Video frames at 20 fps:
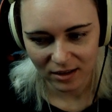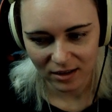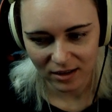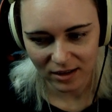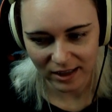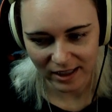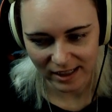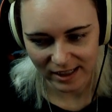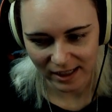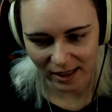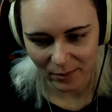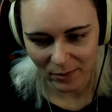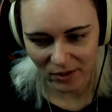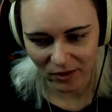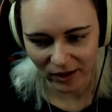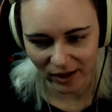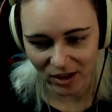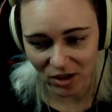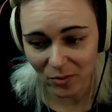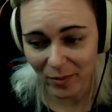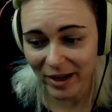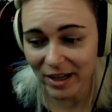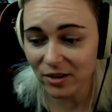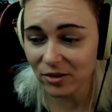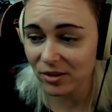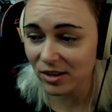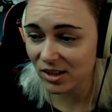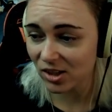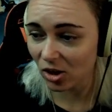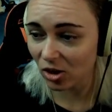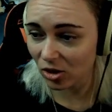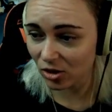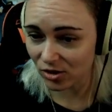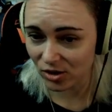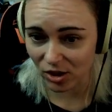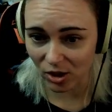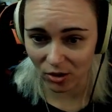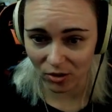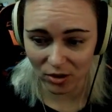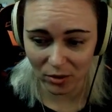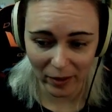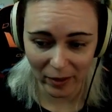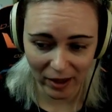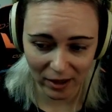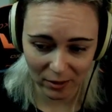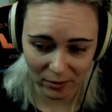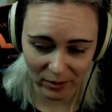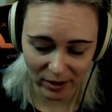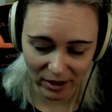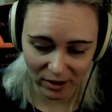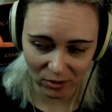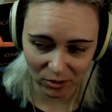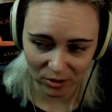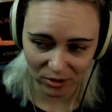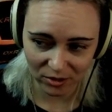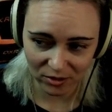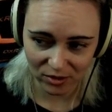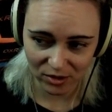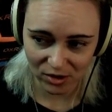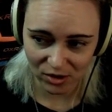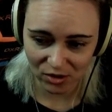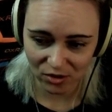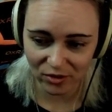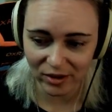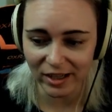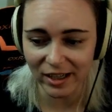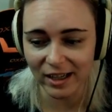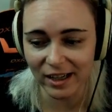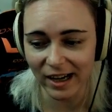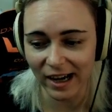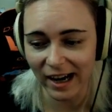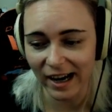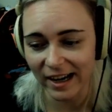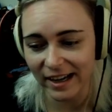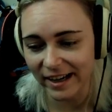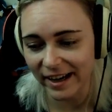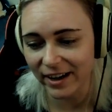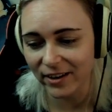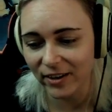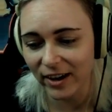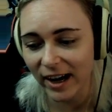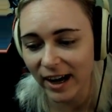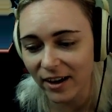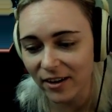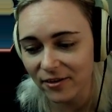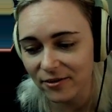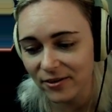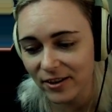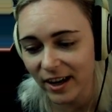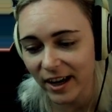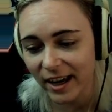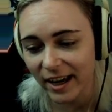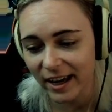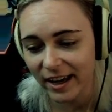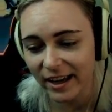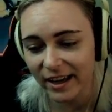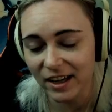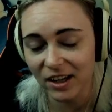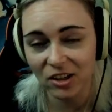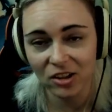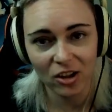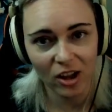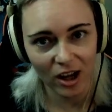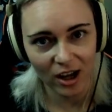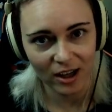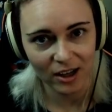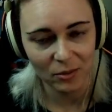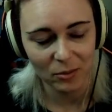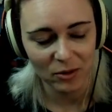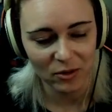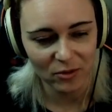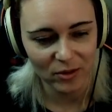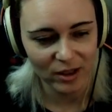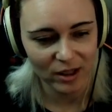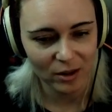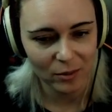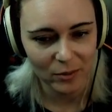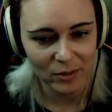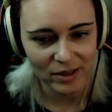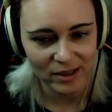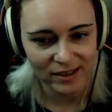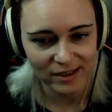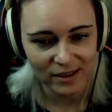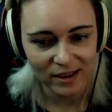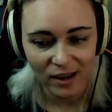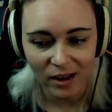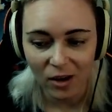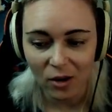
nighttime. Okay, you might notice also the bottom right corner of the screen, I now have a clock above the compass,